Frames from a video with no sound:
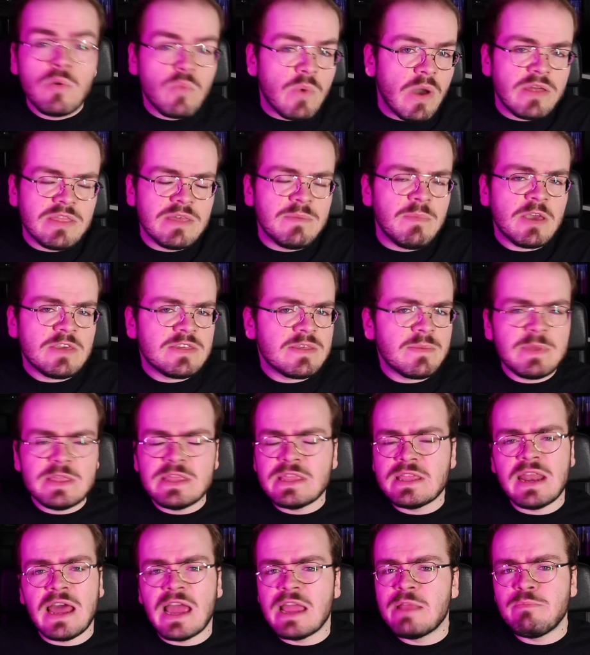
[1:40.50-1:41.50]
Well, they must have been
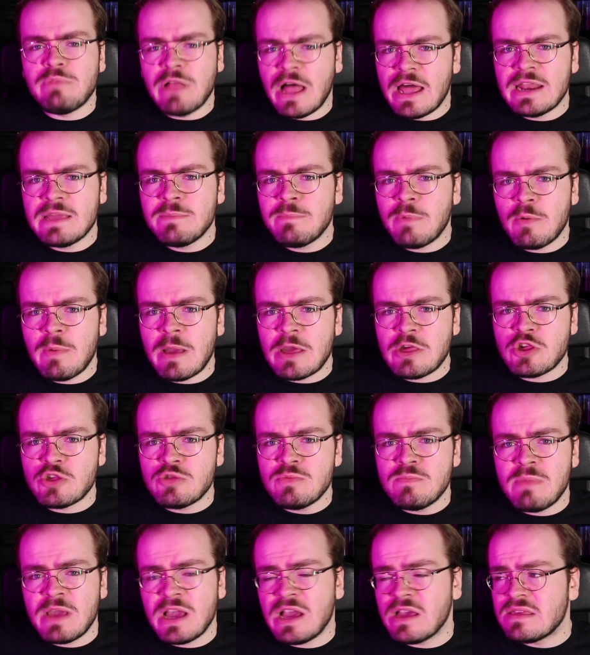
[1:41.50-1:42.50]
denied planning
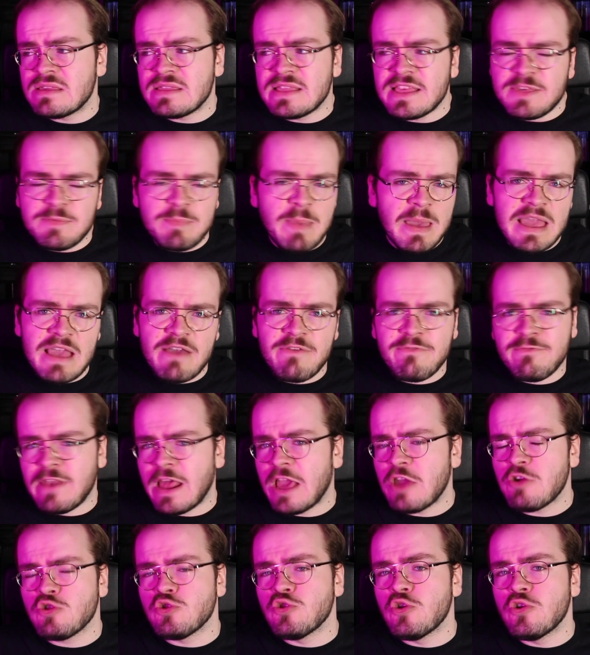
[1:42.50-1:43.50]
permission, because despite a
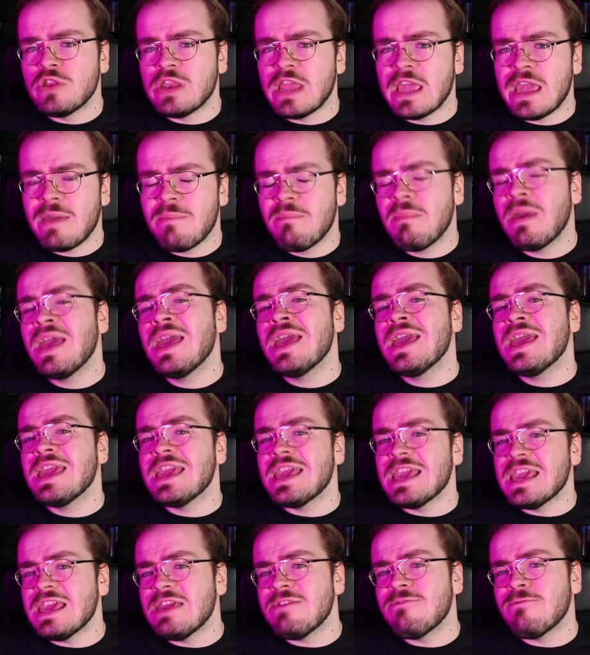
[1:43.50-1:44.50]
fresh new name,
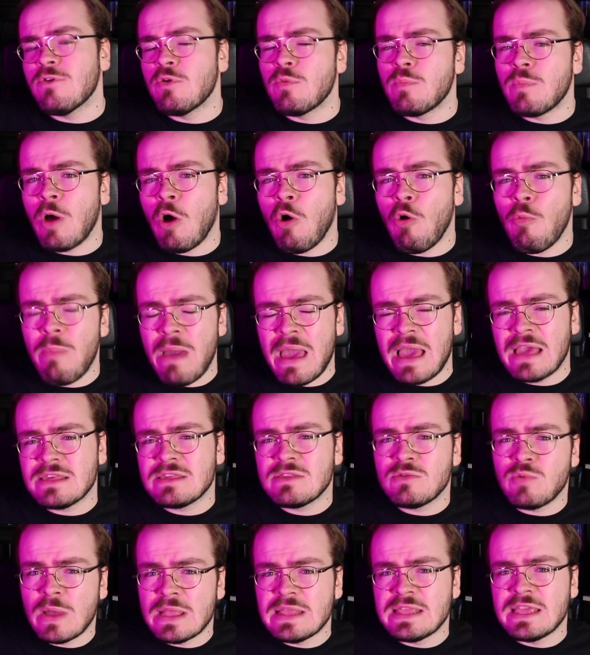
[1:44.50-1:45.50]
eFootball P E
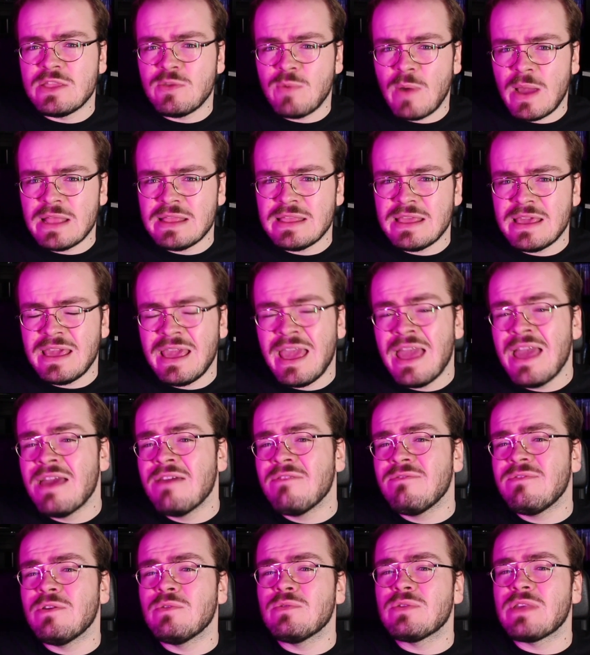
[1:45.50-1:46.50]
S twenty twenty
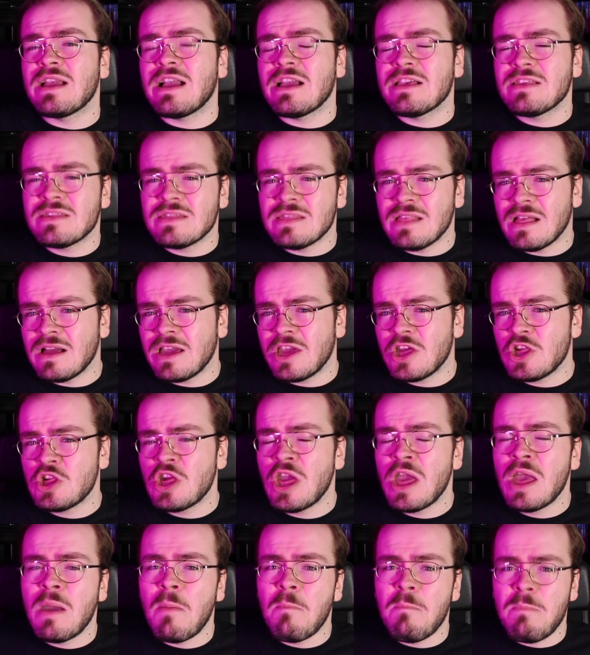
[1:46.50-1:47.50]
feels like a sluggish,
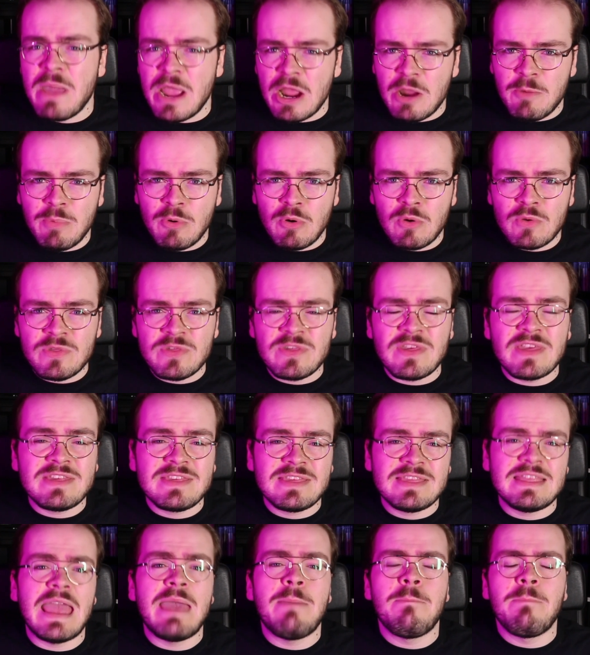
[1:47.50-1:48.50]
bare bones
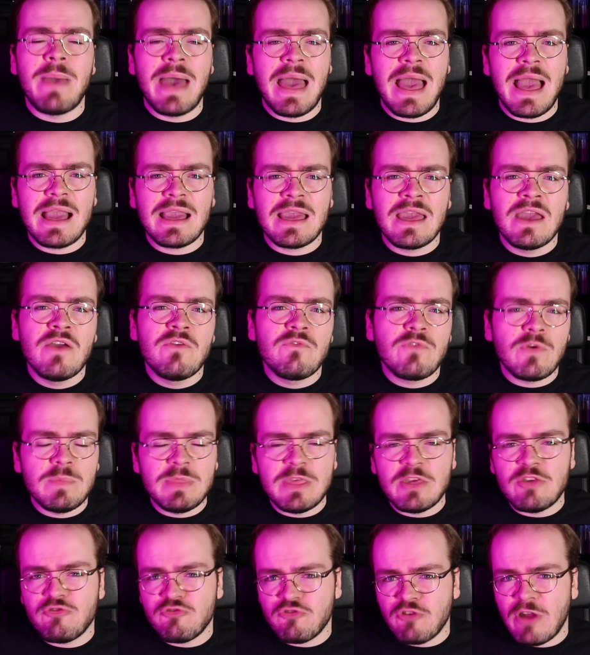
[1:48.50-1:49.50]
step back from
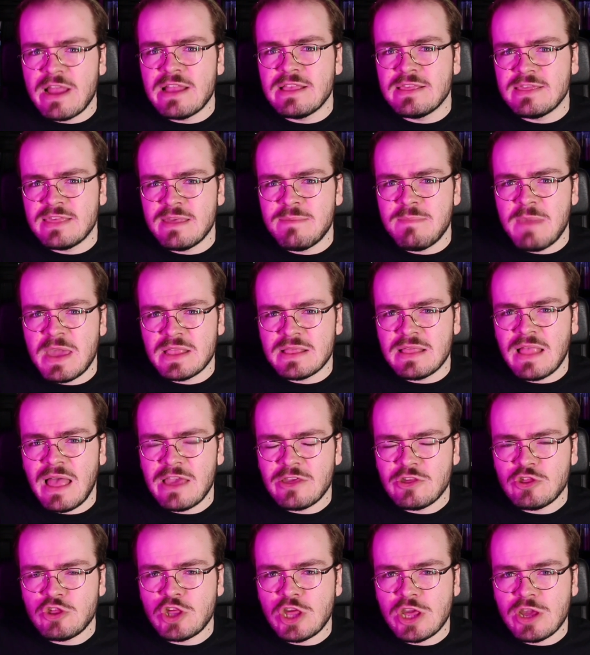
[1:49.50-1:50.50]
the strides they made
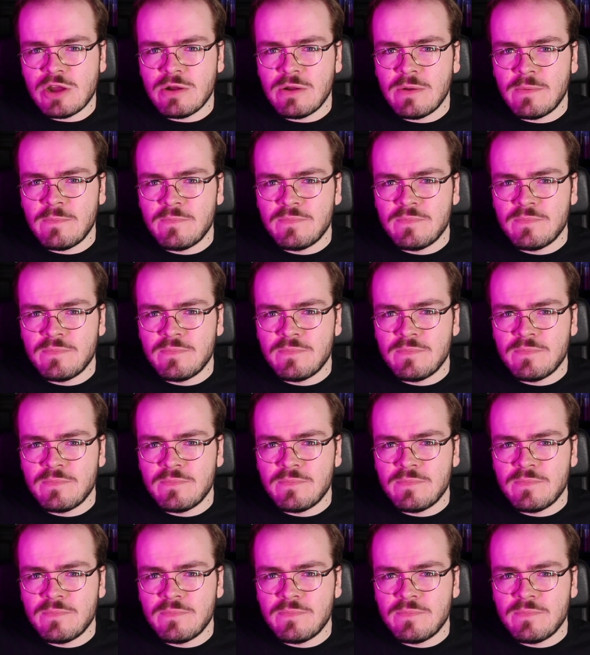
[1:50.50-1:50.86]
last year.